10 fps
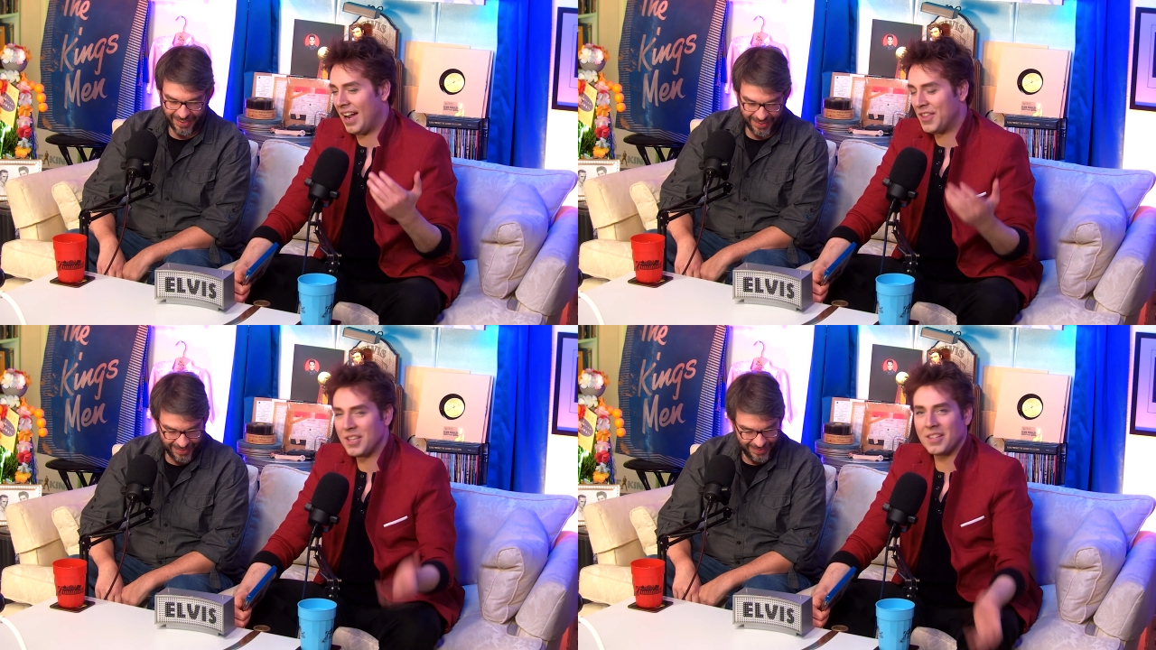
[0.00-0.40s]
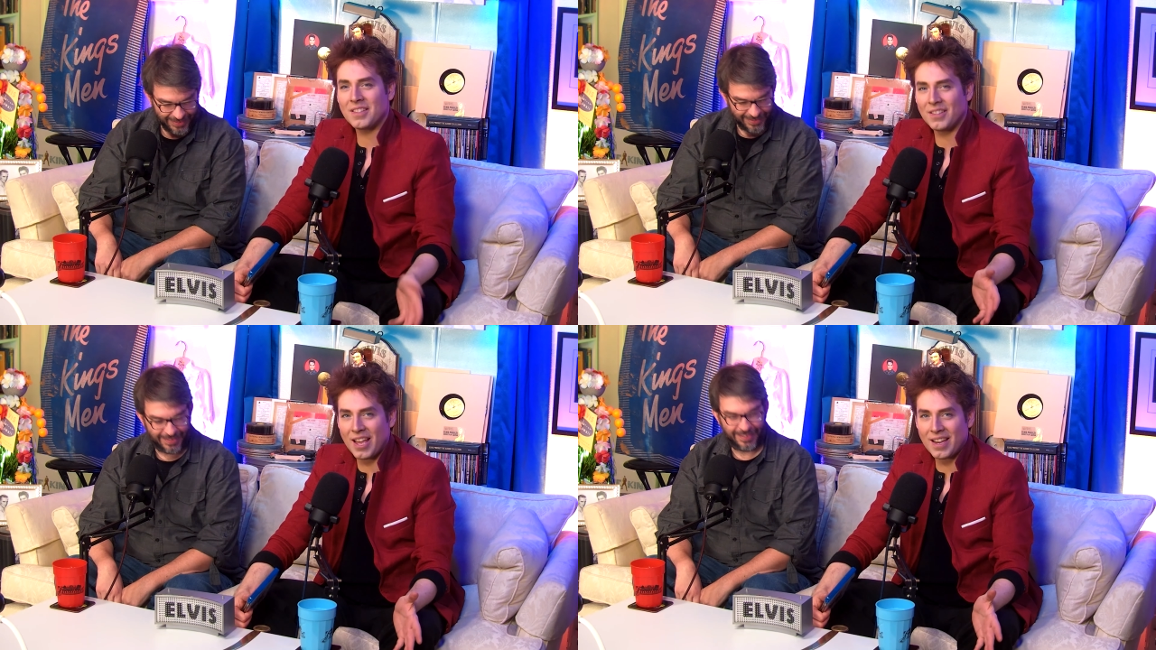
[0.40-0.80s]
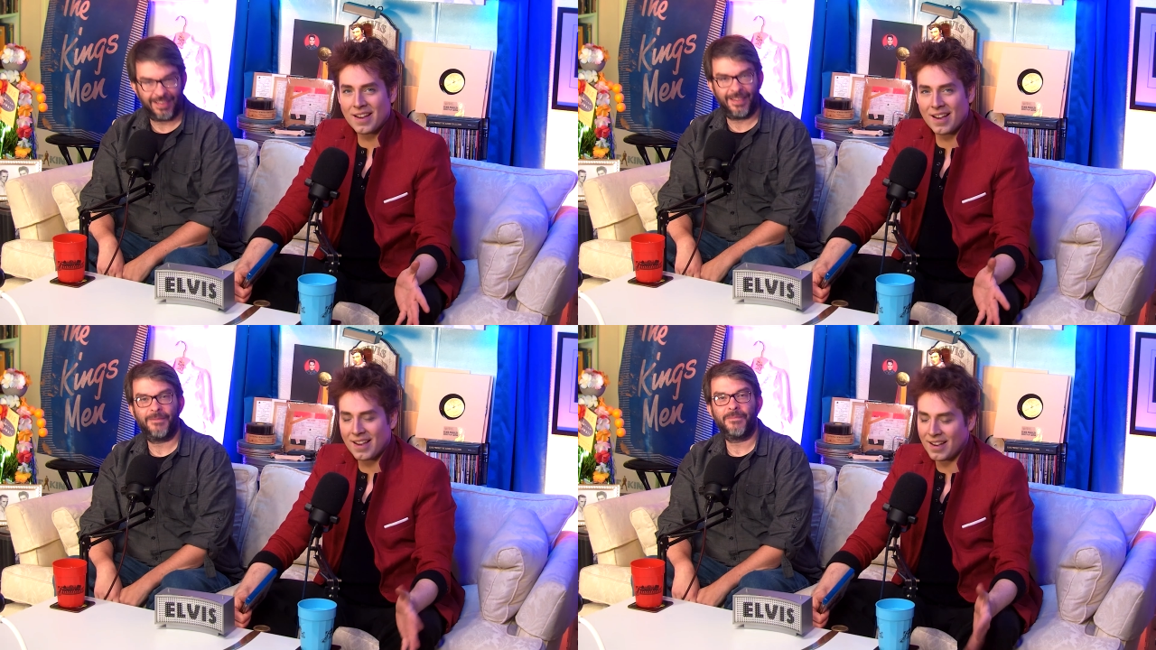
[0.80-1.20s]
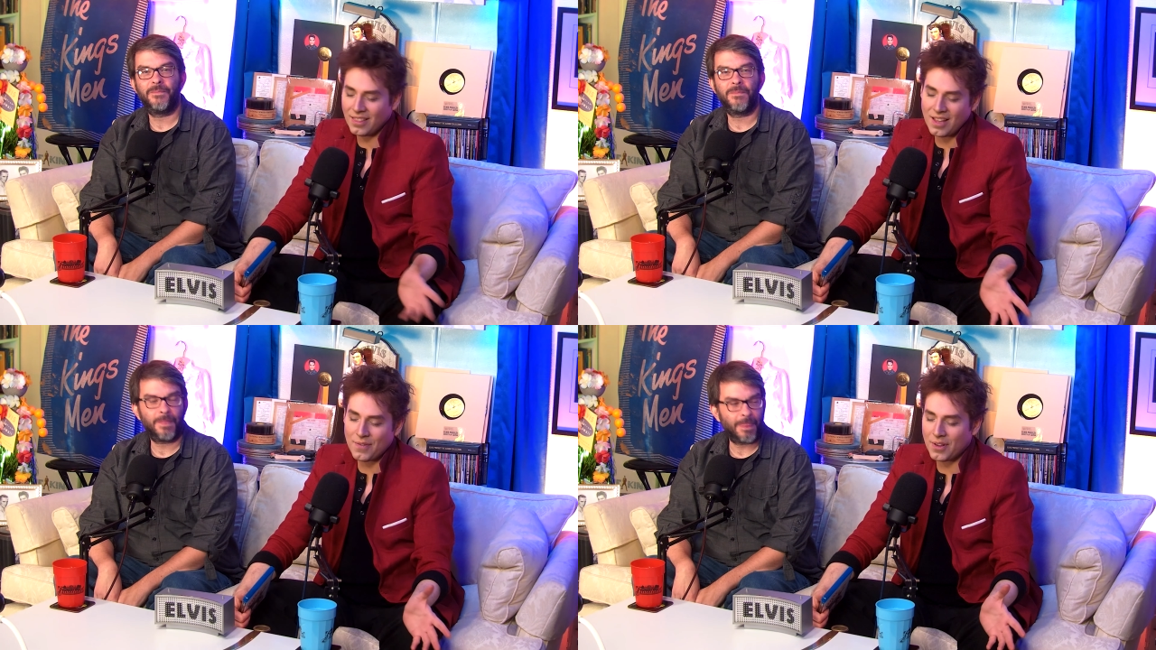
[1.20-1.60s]
Speaker 1: I think like I, I
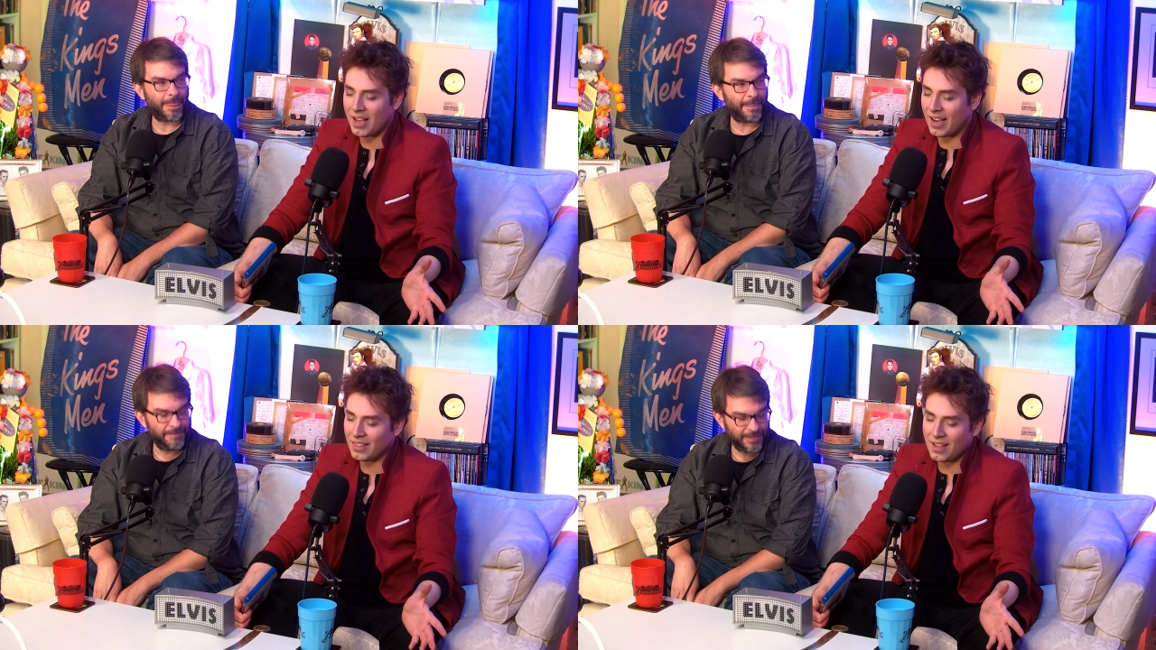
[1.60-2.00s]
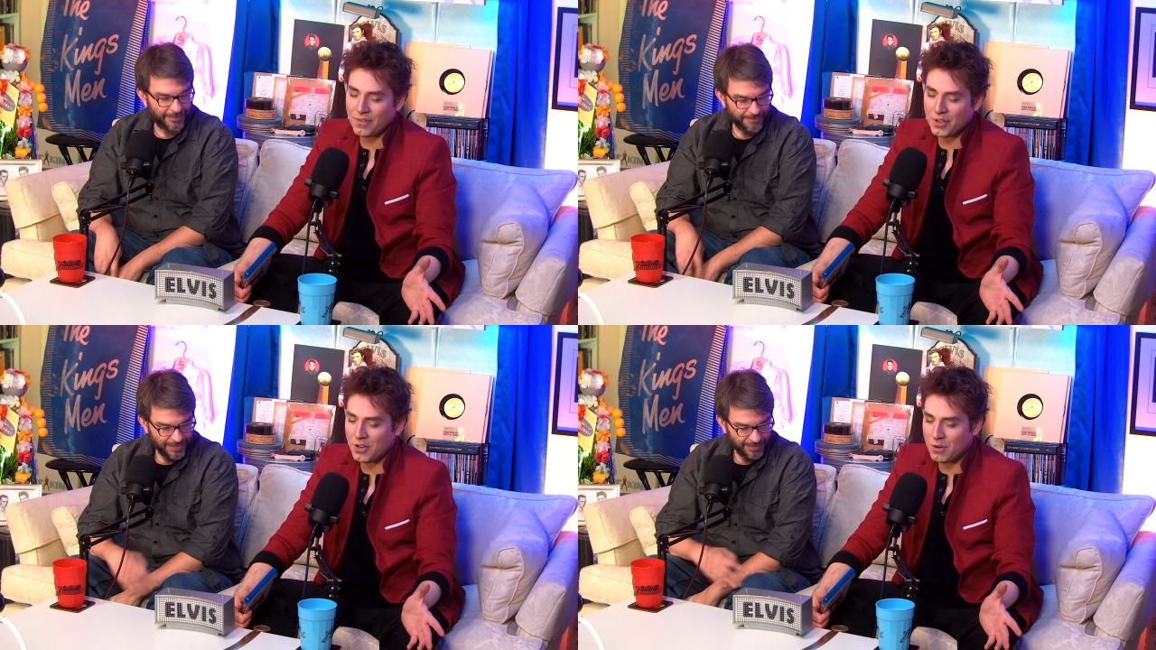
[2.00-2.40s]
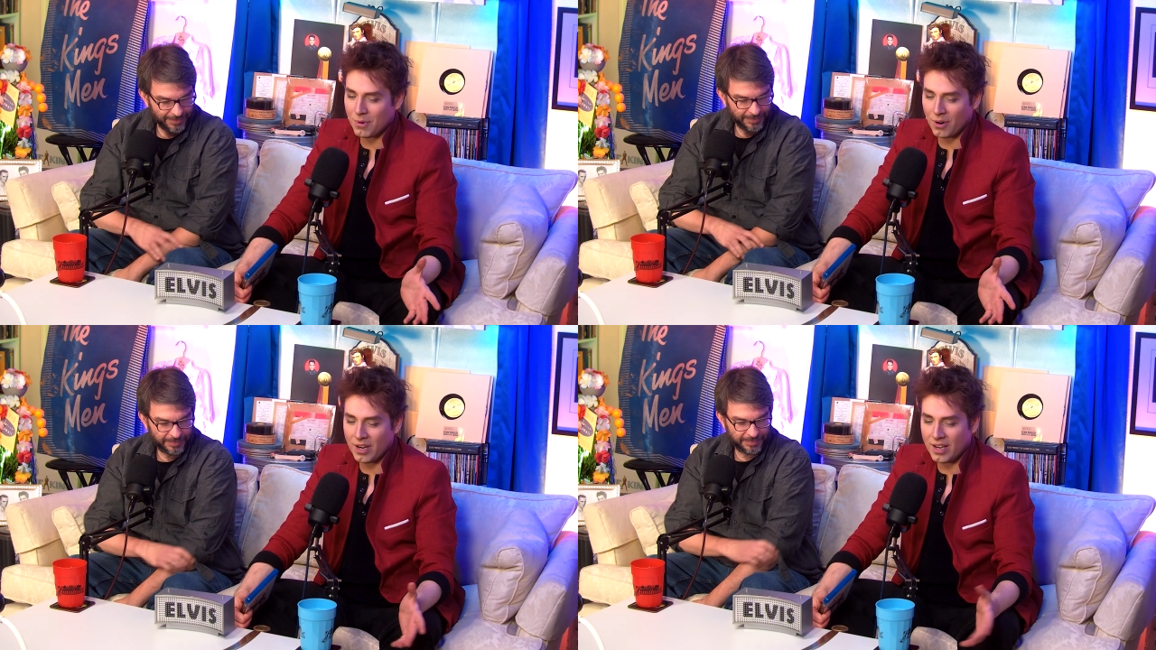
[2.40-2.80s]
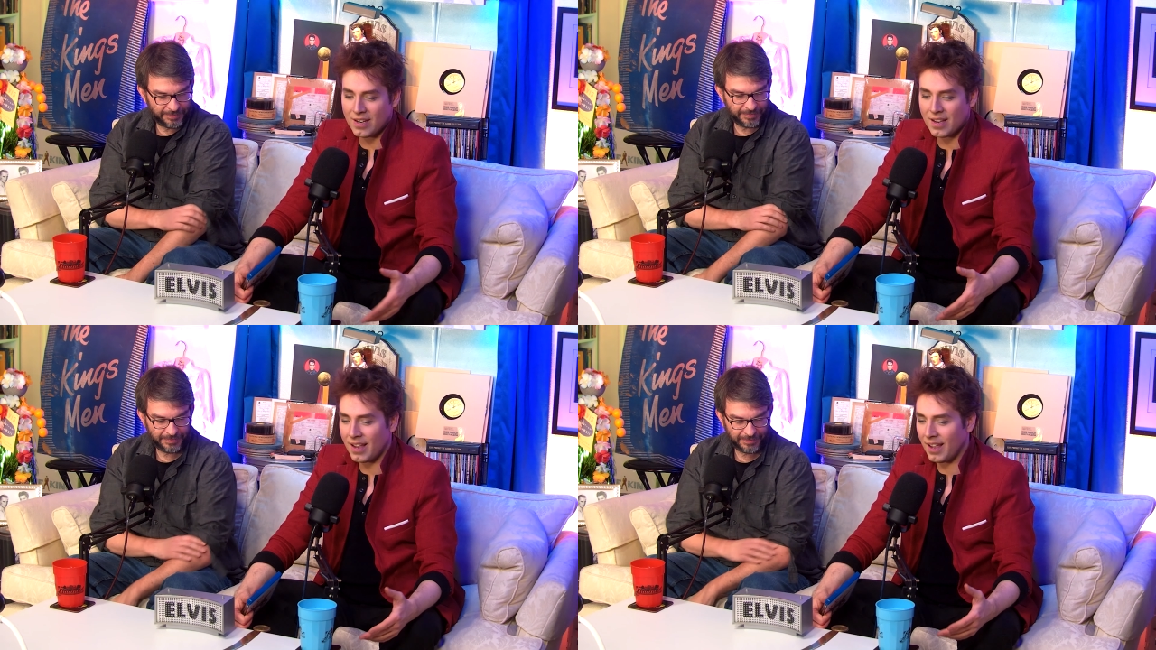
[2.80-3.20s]
love I love the humor in it.